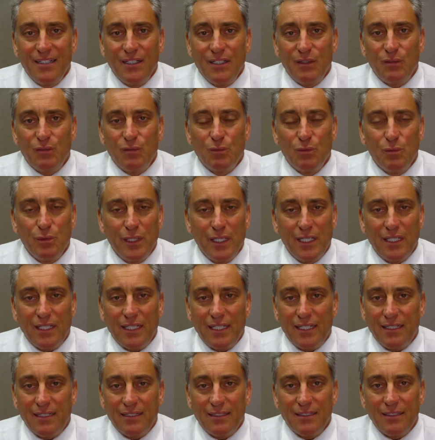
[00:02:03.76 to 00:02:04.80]
is
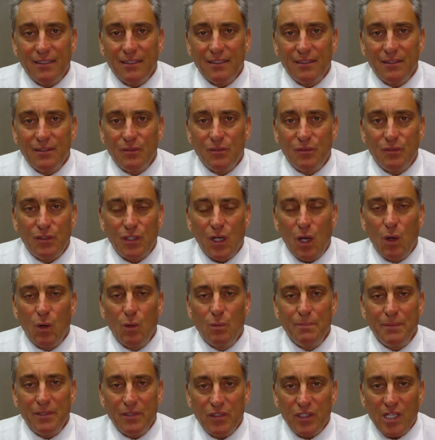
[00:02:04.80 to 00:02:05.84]
really
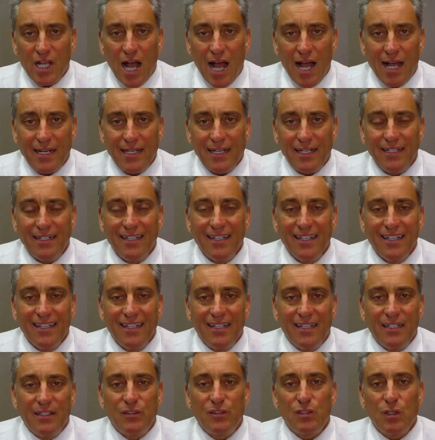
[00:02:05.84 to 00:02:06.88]
so misguided.
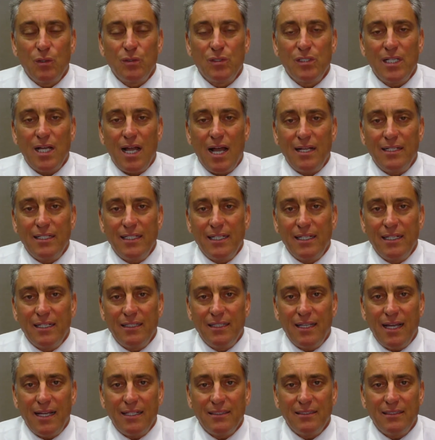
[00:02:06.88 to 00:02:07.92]
And so is the idea
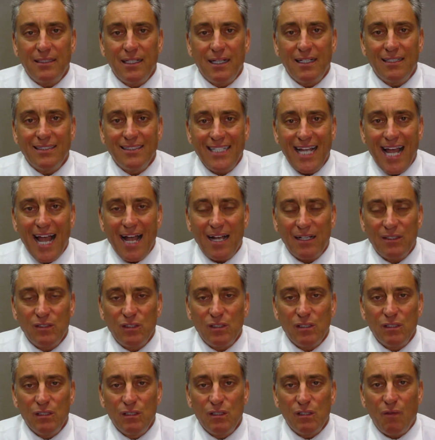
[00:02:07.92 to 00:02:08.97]
that
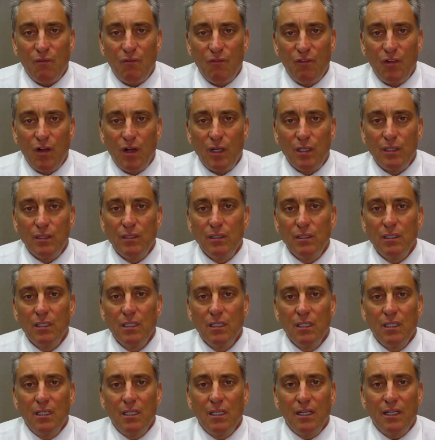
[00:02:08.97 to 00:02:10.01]
taxes fund
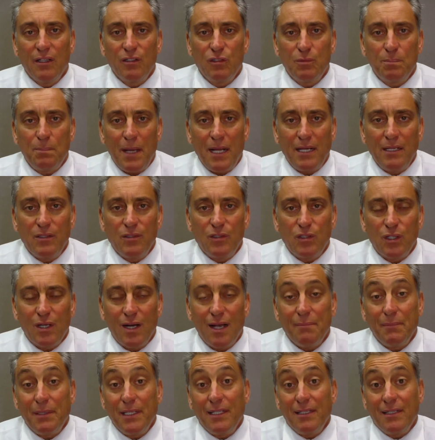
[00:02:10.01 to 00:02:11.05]
expenditure.
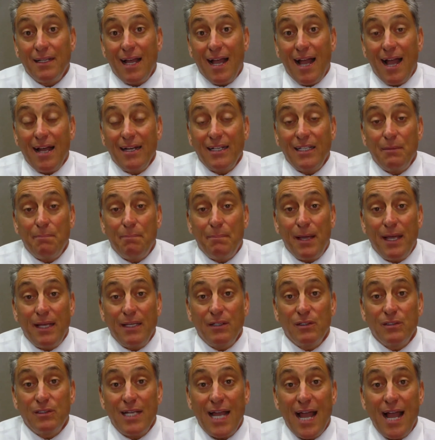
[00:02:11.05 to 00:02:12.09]
I mean, how do you pay
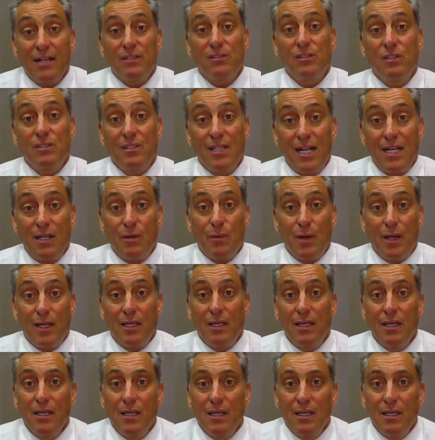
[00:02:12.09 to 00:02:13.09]
your taxes anyway?